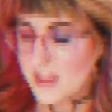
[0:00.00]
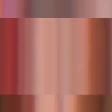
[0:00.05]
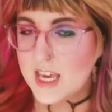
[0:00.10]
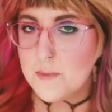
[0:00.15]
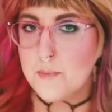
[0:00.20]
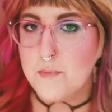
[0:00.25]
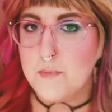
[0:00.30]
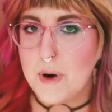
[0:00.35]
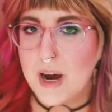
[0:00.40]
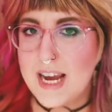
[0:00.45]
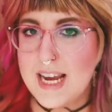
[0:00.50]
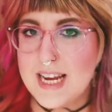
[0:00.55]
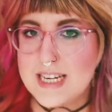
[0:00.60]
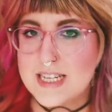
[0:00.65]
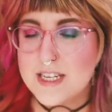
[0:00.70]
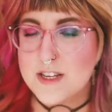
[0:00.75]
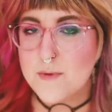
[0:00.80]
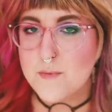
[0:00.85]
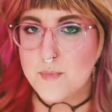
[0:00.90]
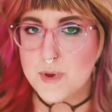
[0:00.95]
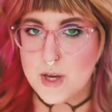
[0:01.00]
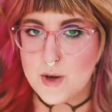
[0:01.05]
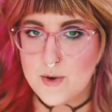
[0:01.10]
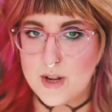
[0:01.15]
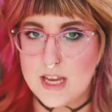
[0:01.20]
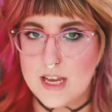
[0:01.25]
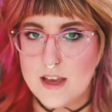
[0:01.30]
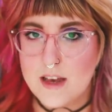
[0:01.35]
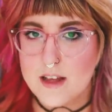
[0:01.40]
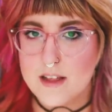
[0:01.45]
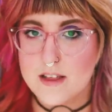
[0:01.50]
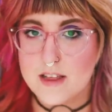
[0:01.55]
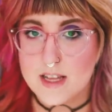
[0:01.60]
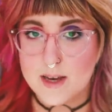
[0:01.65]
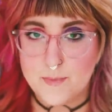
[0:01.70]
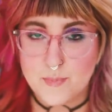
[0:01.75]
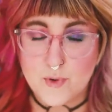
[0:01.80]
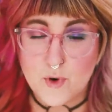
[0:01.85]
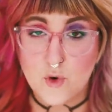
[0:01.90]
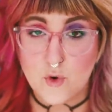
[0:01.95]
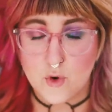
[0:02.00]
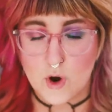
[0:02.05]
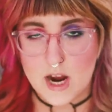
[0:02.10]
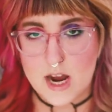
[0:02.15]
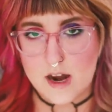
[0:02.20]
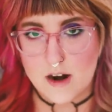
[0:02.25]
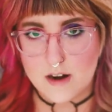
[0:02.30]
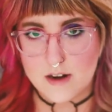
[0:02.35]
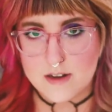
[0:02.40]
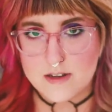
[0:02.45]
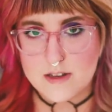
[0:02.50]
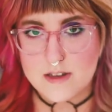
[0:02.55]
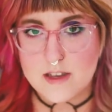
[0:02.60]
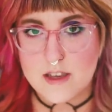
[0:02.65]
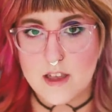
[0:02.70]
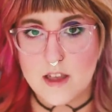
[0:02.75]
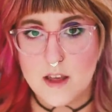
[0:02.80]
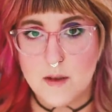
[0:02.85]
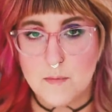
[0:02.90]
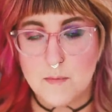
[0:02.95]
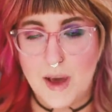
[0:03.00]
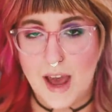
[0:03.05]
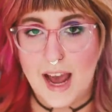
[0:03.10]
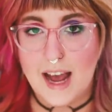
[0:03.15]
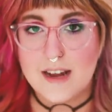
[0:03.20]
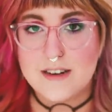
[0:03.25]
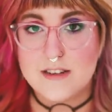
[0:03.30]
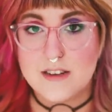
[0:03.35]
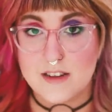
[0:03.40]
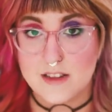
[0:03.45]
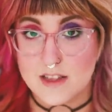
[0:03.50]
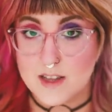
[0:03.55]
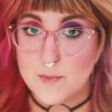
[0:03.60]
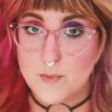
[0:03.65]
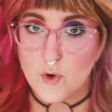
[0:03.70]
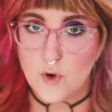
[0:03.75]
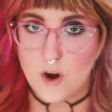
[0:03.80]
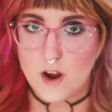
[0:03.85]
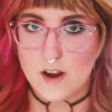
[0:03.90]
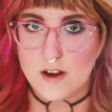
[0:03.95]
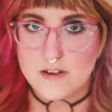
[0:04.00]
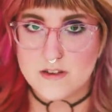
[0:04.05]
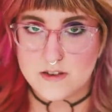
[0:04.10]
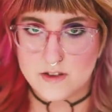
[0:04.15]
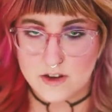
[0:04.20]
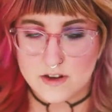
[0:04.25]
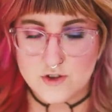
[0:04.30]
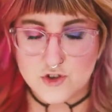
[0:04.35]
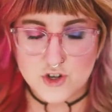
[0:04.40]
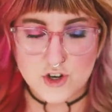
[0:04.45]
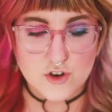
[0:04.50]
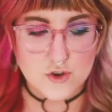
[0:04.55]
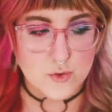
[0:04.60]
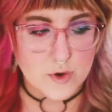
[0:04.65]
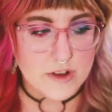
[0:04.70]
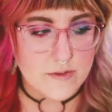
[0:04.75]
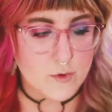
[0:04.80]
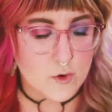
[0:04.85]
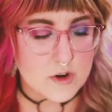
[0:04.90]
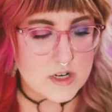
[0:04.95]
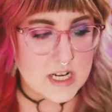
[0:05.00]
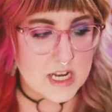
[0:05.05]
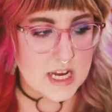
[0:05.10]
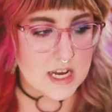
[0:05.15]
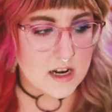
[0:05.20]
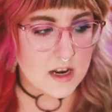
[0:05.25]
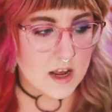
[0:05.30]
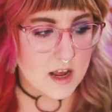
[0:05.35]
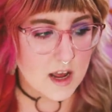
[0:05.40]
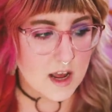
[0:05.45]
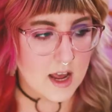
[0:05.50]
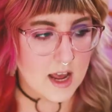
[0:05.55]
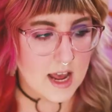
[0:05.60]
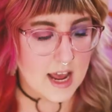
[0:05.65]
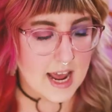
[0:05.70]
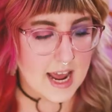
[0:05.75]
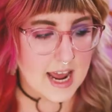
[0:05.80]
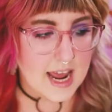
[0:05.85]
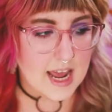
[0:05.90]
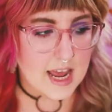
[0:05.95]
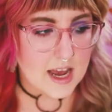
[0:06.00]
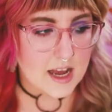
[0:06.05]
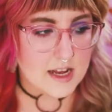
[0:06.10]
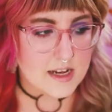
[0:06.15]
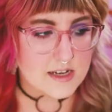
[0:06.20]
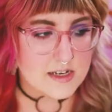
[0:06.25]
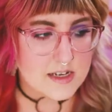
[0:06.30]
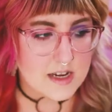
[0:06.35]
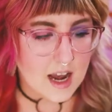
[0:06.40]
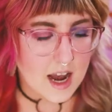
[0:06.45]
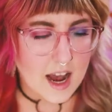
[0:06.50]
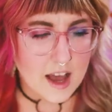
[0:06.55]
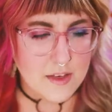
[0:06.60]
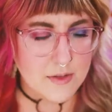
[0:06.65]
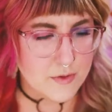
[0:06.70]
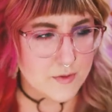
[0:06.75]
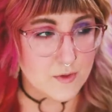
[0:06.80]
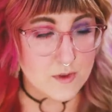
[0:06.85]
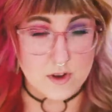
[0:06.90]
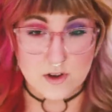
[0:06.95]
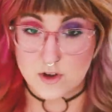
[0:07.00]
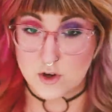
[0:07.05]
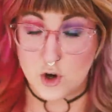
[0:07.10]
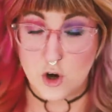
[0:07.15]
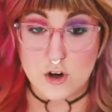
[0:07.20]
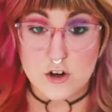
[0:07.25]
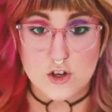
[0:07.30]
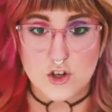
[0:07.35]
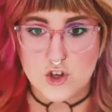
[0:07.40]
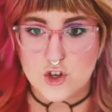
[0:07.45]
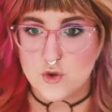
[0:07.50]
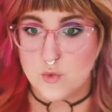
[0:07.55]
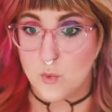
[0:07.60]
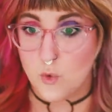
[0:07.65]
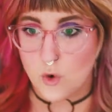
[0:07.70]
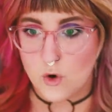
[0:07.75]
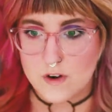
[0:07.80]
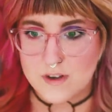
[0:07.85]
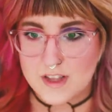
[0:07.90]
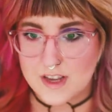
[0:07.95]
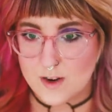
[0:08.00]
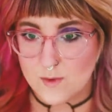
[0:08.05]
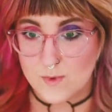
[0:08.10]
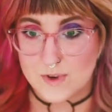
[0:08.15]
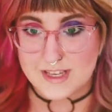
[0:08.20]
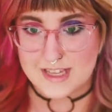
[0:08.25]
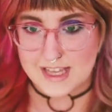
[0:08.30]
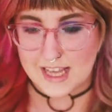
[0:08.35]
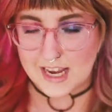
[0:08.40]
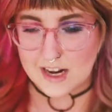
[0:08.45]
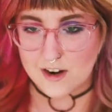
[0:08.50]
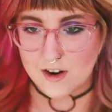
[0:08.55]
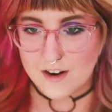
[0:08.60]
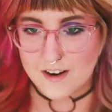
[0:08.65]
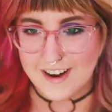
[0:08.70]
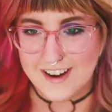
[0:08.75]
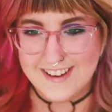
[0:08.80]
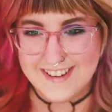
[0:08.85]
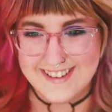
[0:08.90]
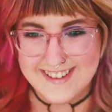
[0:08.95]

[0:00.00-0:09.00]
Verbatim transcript: The Bite Beauty lip crayons, the matte lip crayons, launched in twenty fourteen, and I could have sworn that it was later.